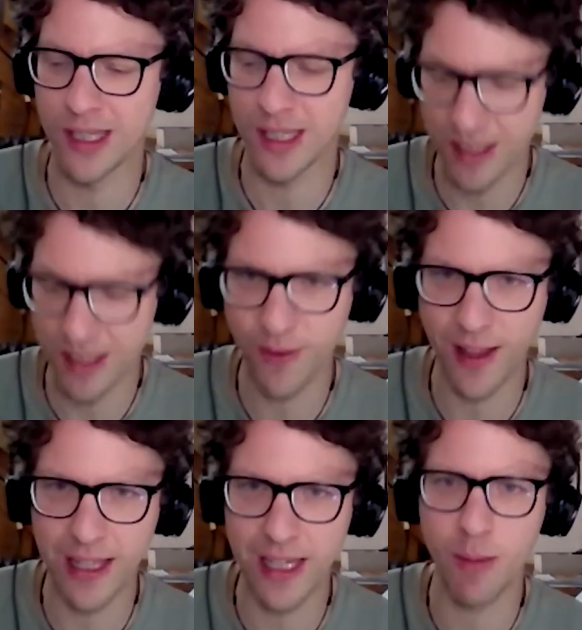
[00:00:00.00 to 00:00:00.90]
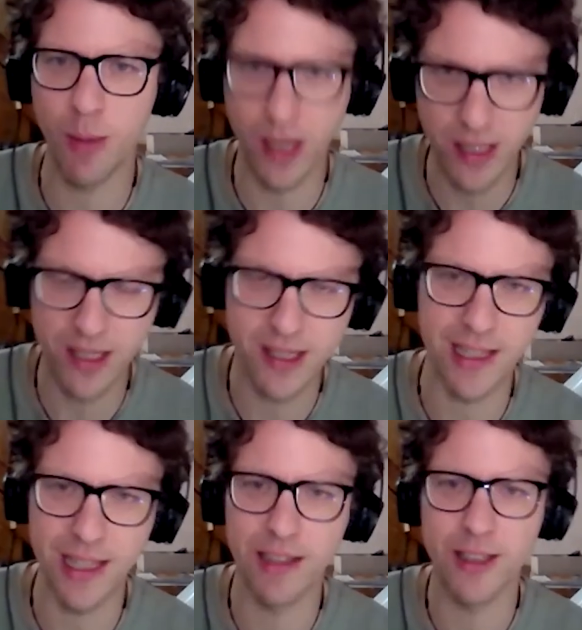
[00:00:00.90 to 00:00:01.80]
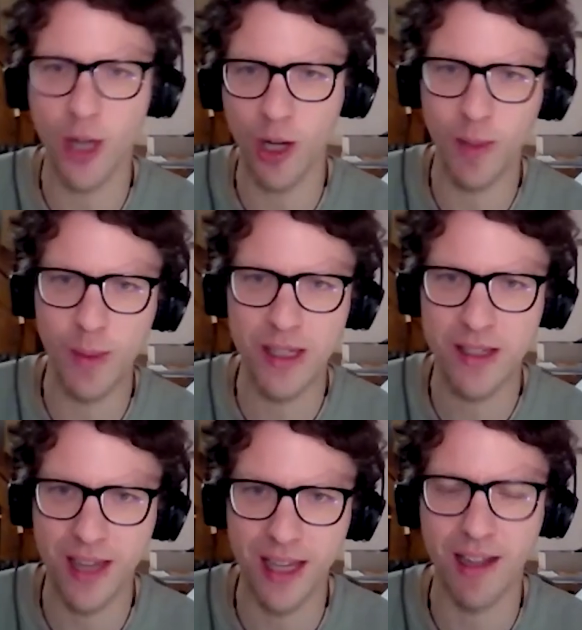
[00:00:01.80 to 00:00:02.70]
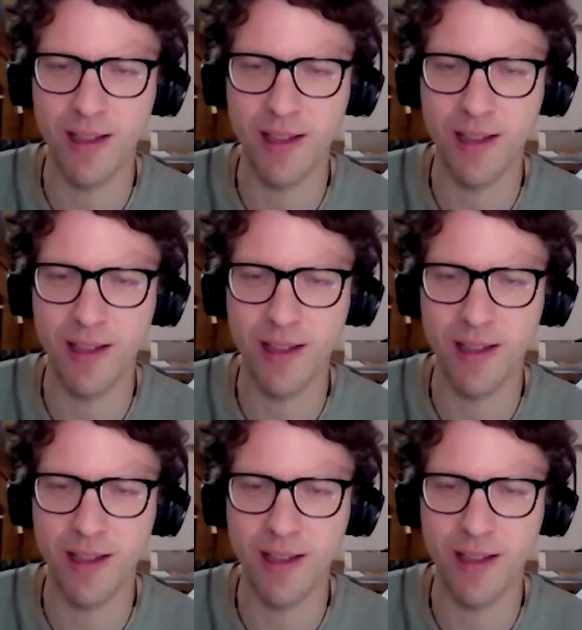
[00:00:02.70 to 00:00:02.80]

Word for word: This is a felony because it's a legal document. Any